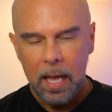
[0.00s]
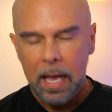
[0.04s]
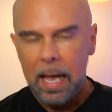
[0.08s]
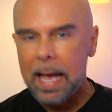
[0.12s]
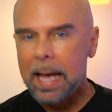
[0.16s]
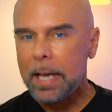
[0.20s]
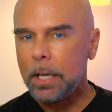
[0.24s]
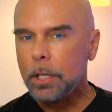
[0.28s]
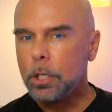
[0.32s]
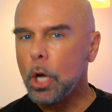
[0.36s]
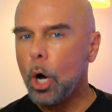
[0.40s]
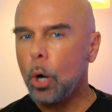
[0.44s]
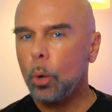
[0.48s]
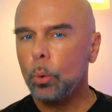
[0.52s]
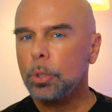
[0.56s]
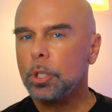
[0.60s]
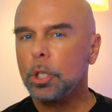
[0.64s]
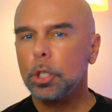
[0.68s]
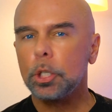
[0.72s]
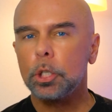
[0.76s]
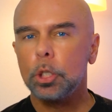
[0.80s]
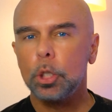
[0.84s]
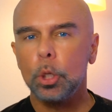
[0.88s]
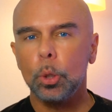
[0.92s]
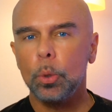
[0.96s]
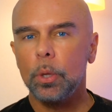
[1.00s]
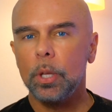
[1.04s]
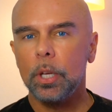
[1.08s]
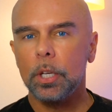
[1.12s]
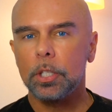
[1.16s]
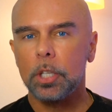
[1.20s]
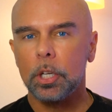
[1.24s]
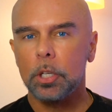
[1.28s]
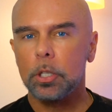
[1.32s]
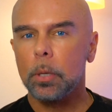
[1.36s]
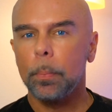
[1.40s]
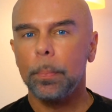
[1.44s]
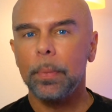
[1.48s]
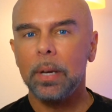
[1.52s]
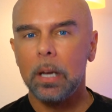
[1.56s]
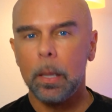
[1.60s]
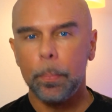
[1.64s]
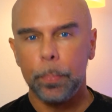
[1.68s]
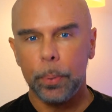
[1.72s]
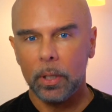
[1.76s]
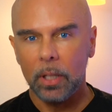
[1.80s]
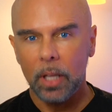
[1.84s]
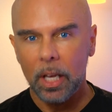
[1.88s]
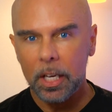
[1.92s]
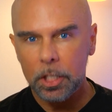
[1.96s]
And don't just do this as a
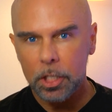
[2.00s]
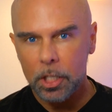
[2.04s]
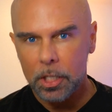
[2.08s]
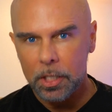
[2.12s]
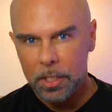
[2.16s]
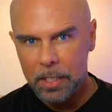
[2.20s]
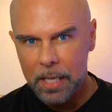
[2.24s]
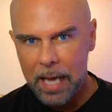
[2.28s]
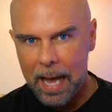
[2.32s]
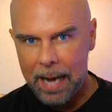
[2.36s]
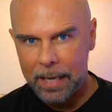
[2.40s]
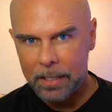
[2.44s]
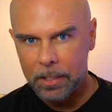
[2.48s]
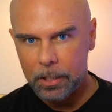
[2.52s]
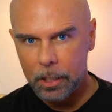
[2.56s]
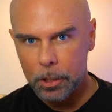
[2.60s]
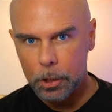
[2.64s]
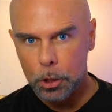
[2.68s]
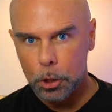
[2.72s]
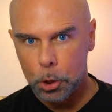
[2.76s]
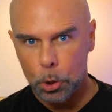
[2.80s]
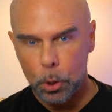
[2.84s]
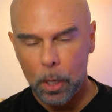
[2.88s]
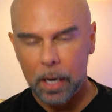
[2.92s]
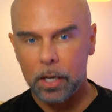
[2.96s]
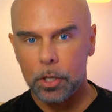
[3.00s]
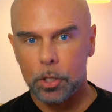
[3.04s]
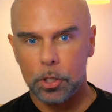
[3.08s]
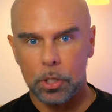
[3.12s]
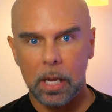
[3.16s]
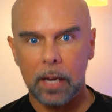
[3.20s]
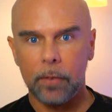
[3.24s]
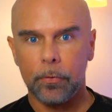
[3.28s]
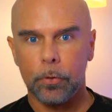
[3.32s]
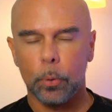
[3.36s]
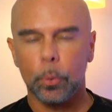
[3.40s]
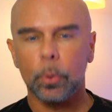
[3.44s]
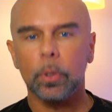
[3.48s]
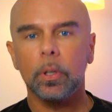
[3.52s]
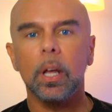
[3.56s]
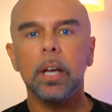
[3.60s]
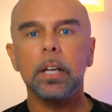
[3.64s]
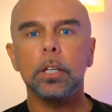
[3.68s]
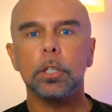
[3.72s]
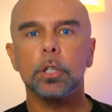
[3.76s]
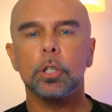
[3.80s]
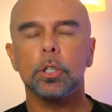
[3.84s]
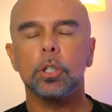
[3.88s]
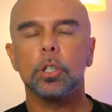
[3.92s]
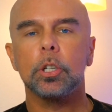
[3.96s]
manipulation tactic to try to save the
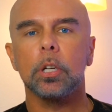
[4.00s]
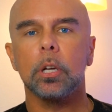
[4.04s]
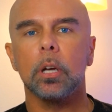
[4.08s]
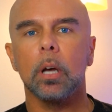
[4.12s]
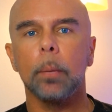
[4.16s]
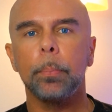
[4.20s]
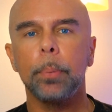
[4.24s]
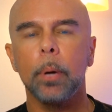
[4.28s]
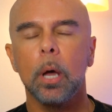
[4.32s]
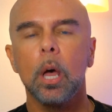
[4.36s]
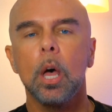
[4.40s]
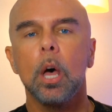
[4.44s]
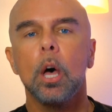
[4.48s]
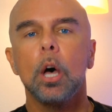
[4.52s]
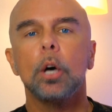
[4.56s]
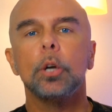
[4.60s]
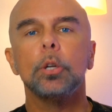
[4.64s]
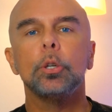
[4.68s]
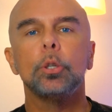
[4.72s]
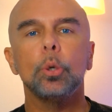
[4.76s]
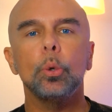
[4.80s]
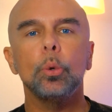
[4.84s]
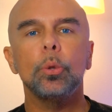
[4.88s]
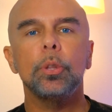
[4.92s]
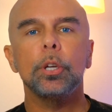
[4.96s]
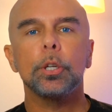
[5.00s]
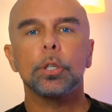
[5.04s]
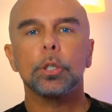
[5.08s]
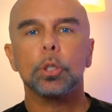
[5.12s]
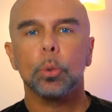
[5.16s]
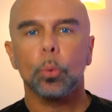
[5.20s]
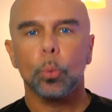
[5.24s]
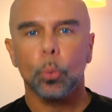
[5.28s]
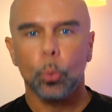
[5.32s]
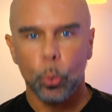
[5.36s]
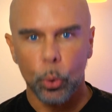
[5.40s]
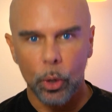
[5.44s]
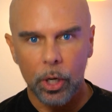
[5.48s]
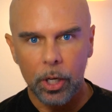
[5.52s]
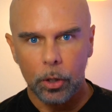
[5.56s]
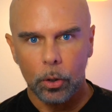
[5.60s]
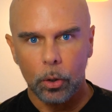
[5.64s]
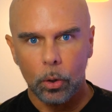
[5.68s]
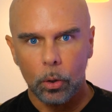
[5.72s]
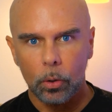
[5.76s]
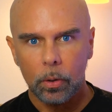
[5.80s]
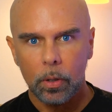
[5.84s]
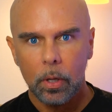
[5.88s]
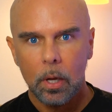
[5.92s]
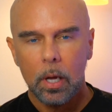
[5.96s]
relationship. Do this
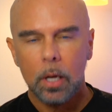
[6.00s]
real.